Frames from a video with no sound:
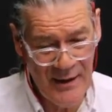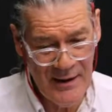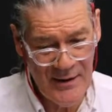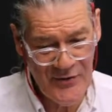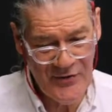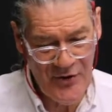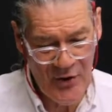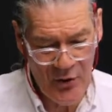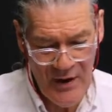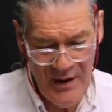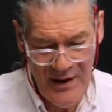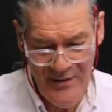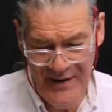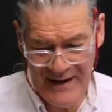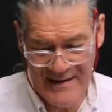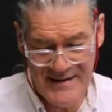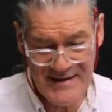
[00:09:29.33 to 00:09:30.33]
So
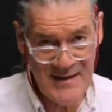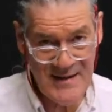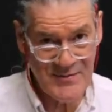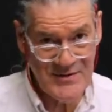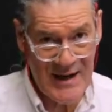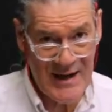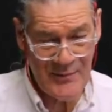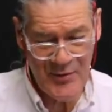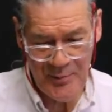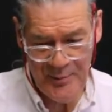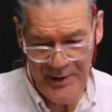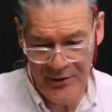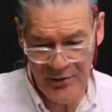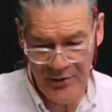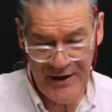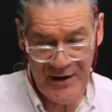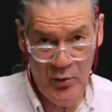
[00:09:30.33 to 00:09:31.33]
that's sometimes a
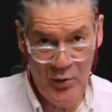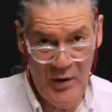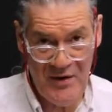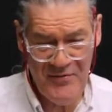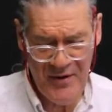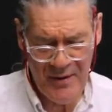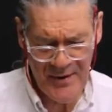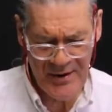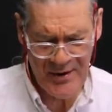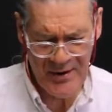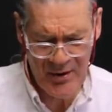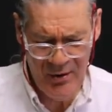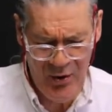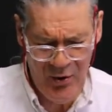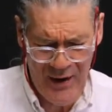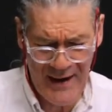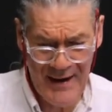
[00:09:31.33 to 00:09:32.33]
pen will get away from you and go,
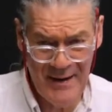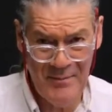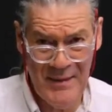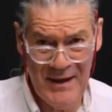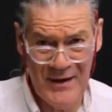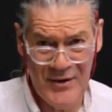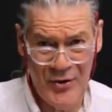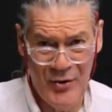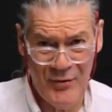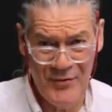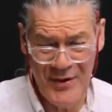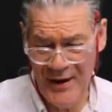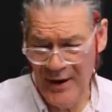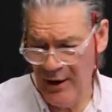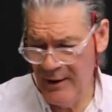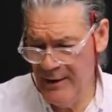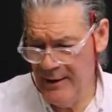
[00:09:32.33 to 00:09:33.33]
oh, I didn't mean to go over
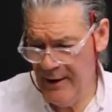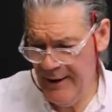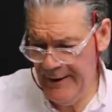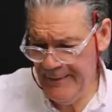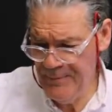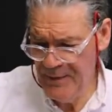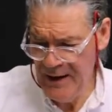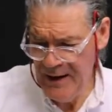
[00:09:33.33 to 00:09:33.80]
there. All right.